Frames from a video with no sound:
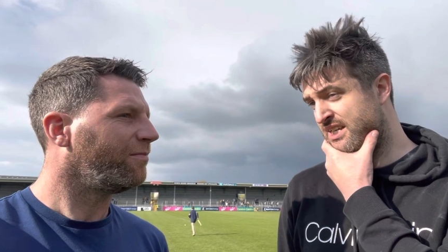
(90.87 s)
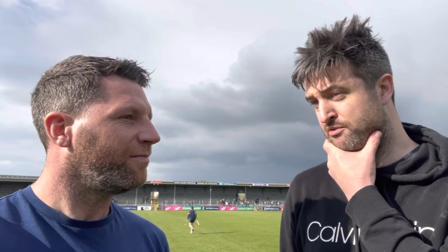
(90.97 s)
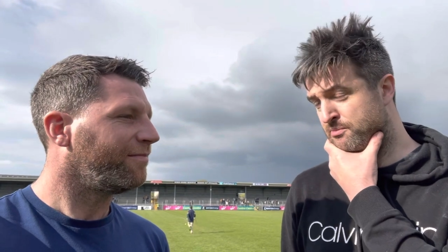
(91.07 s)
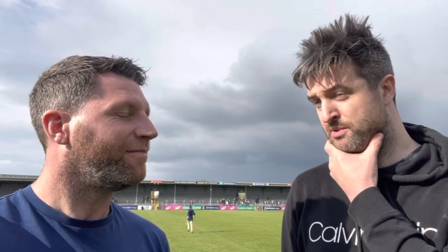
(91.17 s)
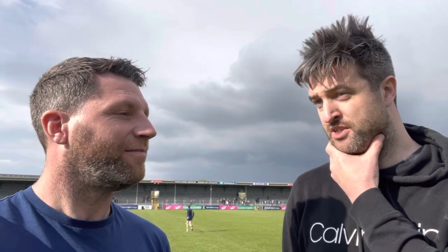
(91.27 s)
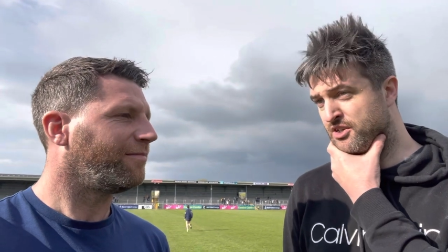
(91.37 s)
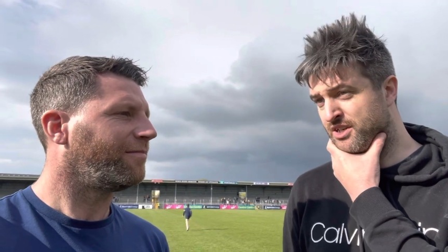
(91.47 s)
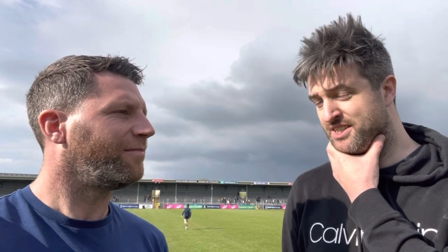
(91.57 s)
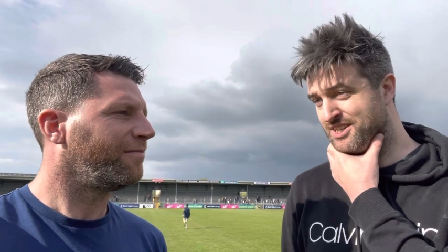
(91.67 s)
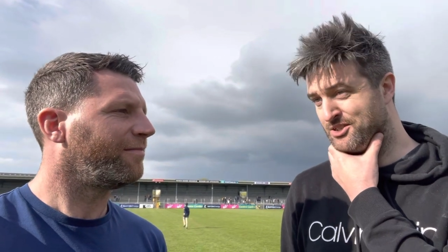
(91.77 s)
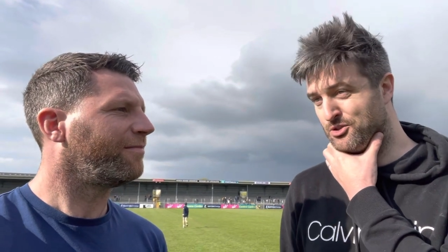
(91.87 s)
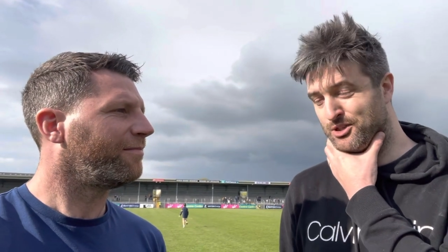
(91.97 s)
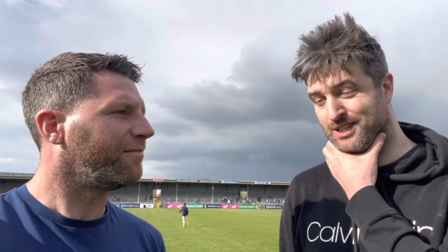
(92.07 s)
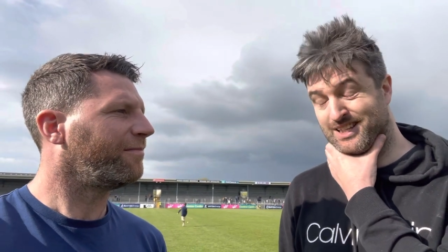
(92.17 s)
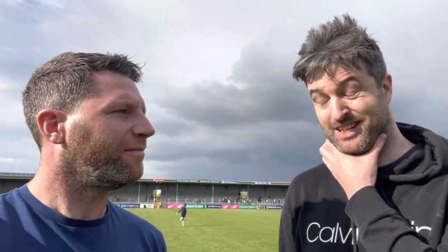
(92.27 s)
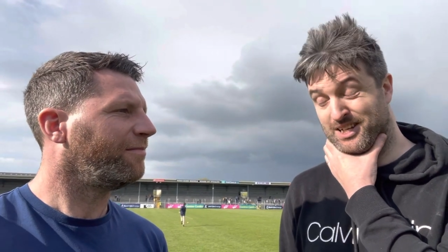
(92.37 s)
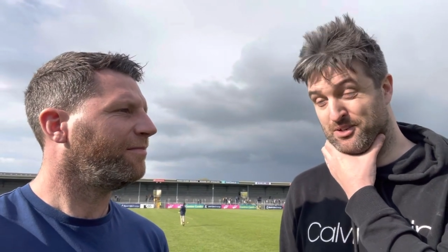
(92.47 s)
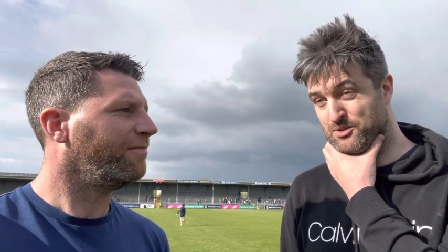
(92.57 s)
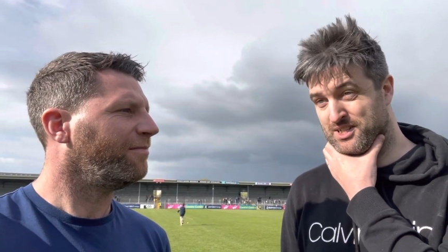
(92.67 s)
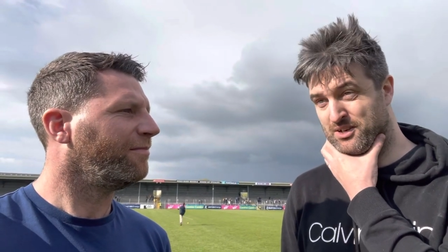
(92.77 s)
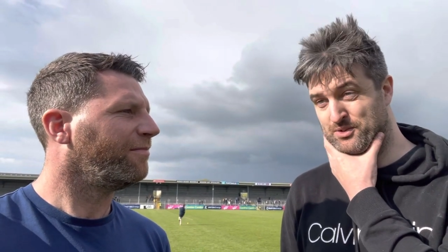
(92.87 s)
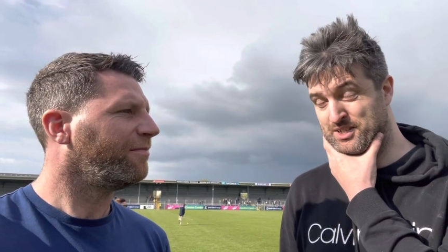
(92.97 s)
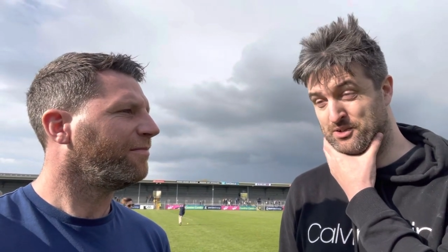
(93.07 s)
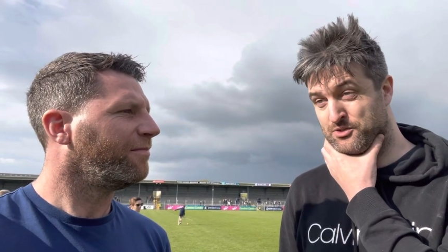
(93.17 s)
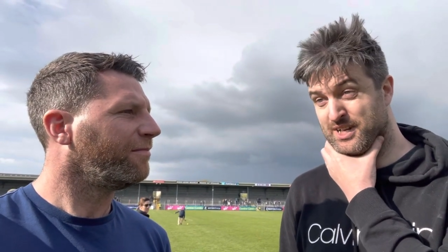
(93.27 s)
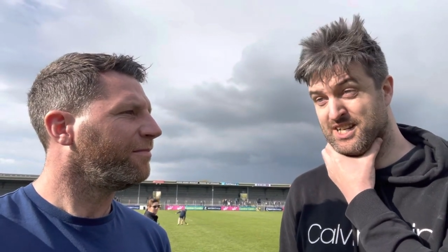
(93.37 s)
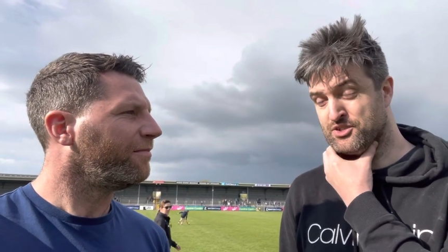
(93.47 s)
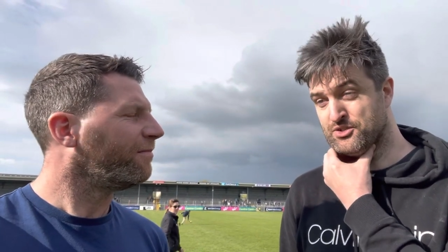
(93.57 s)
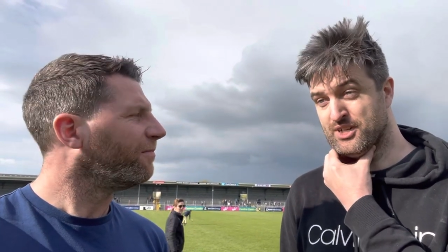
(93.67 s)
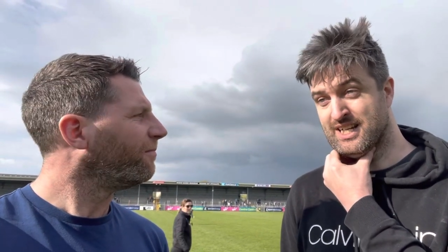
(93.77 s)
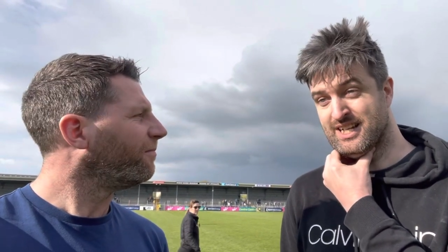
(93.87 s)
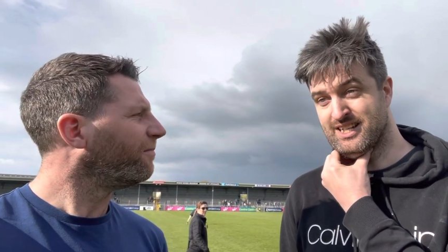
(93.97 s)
Speaker 1: and for him to turn it into a goal was outrageous, really.